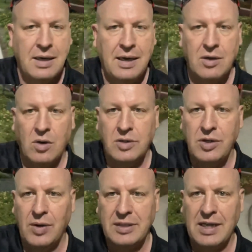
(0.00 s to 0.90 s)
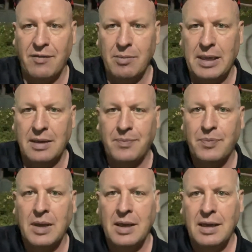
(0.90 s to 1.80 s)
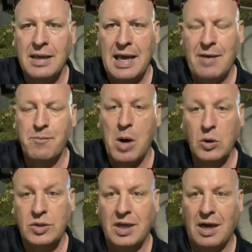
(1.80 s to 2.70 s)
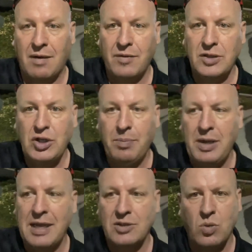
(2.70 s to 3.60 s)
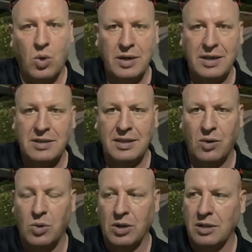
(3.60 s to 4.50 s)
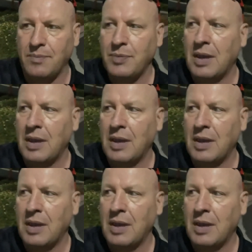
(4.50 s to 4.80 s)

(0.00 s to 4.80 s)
and of course the US government have most of the GPS coordinates in the world.